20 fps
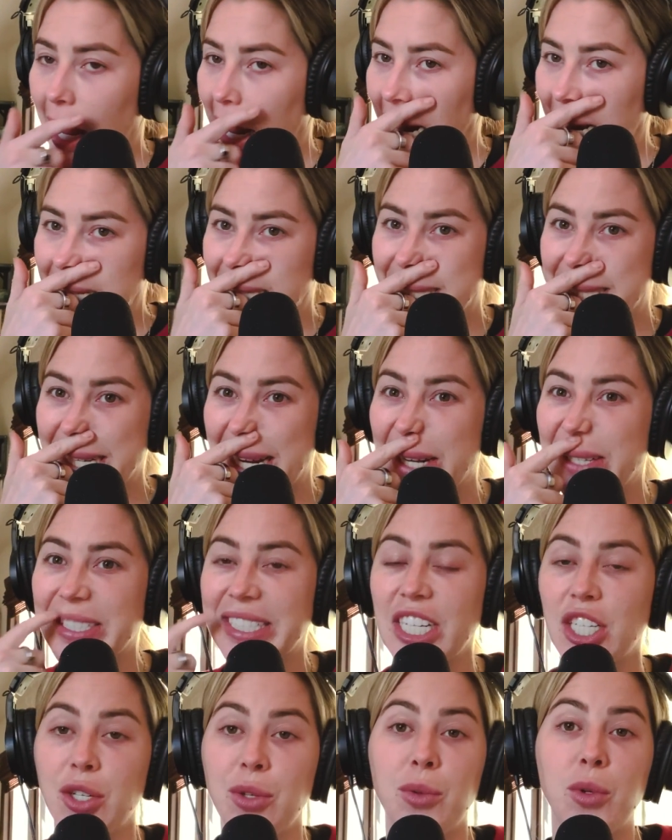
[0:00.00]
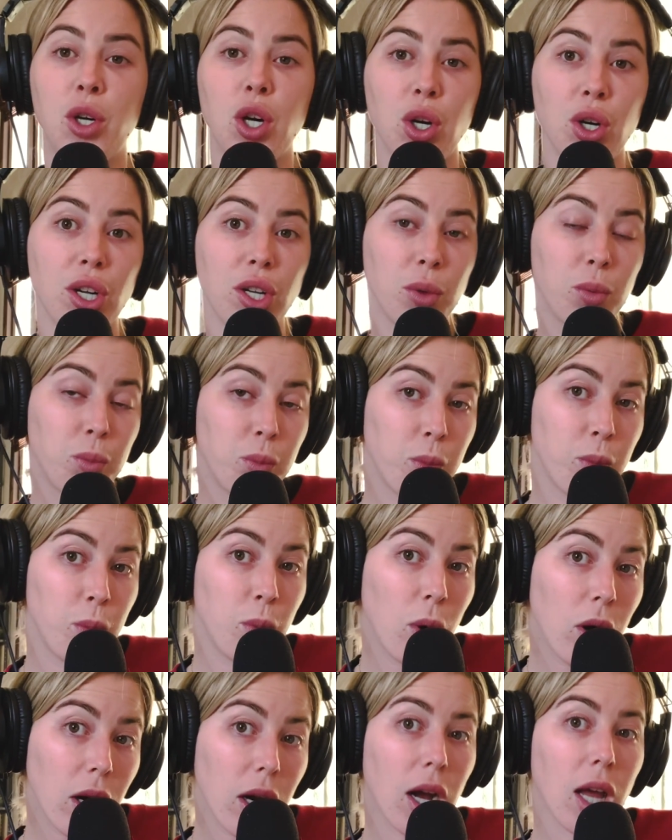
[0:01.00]
It sounds like you could
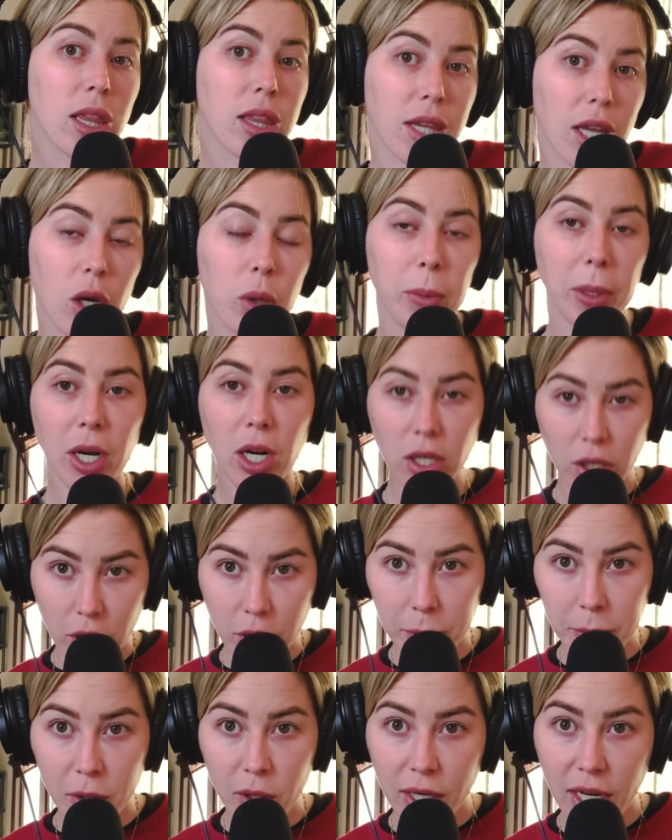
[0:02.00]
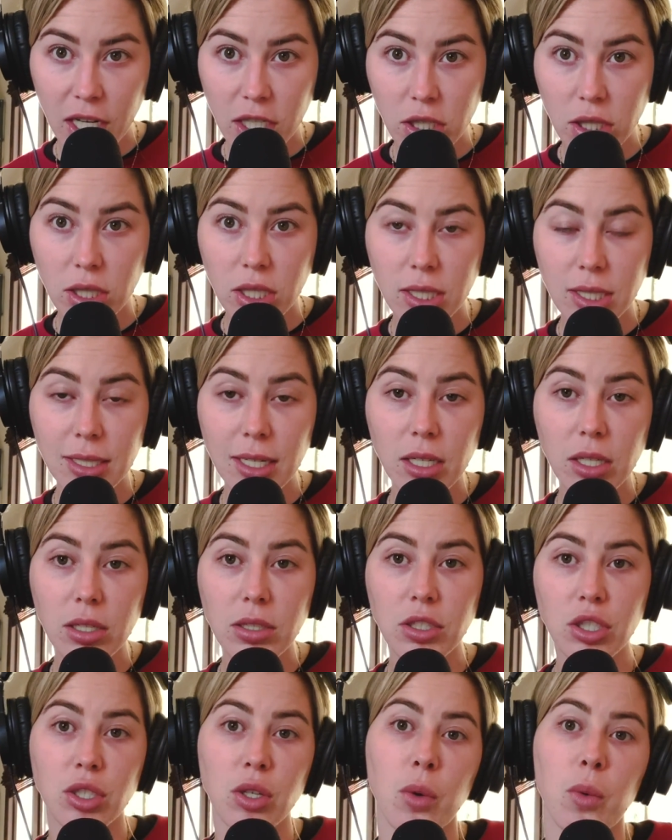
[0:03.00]
work a little bit on your communication
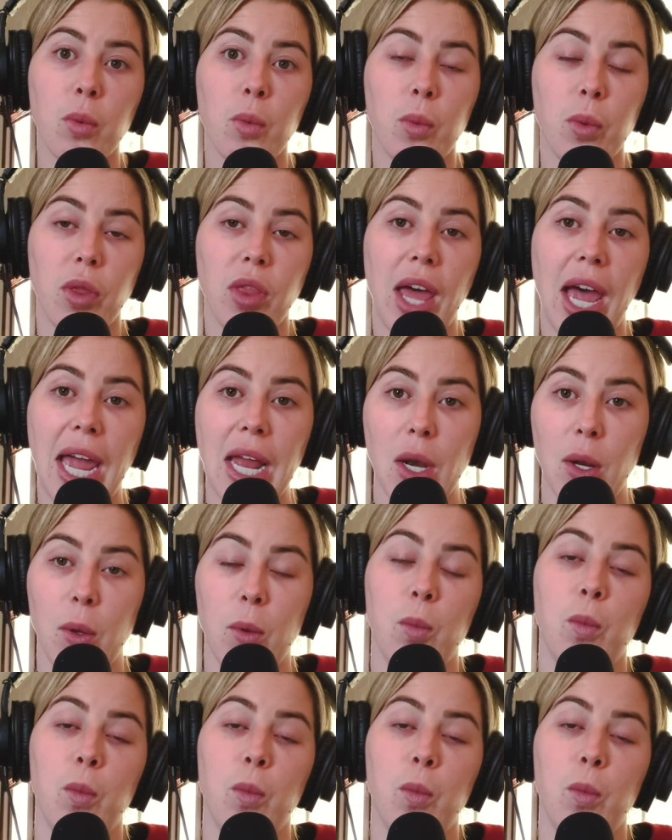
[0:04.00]
skills so that